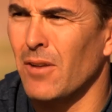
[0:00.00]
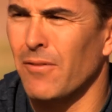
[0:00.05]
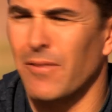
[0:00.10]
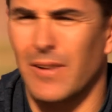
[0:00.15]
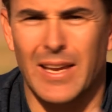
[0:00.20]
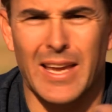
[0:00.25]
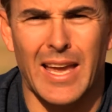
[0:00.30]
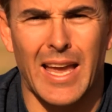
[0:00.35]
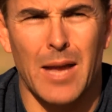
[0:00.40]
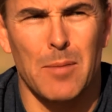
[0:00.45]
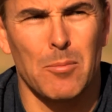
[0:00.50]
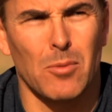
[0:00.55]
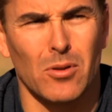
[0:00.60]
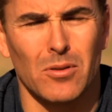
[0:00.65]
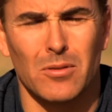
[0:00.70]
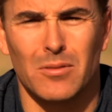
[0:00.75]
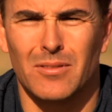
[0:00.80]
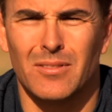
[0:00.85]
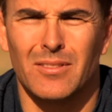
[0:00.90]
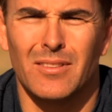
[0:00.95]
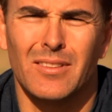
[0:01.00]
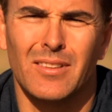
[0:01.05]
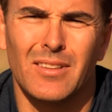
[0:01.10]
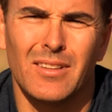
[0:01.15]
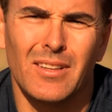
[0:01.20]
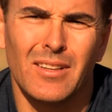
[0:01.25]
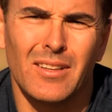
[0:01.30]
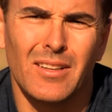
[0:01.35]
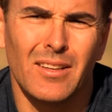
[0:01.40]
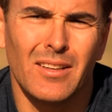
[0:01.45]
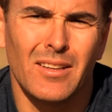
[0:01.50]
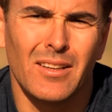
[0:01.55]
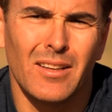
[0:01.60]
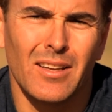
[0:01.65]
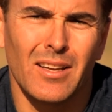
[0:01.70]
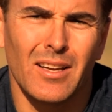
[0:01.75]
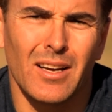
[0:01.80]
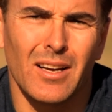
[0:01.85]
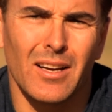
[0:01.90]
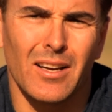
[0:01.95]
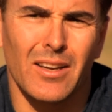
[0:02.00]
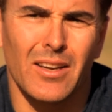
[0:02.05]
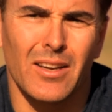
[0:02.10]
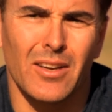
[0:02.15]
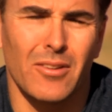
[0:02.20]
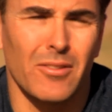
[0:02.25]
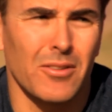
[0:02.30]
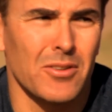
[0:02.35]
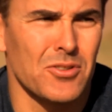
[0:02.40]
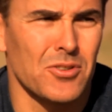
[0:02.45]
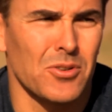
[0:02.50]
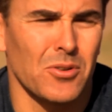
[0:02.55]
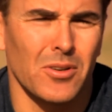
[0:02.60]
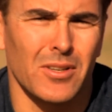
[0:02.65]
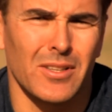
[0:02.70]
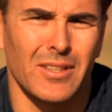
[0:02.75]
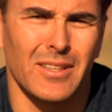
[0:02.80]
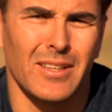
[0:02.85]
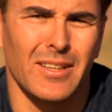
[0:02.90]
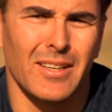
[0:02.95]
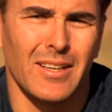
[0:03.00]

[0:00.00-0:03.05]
off a camel uh, here in Jordan,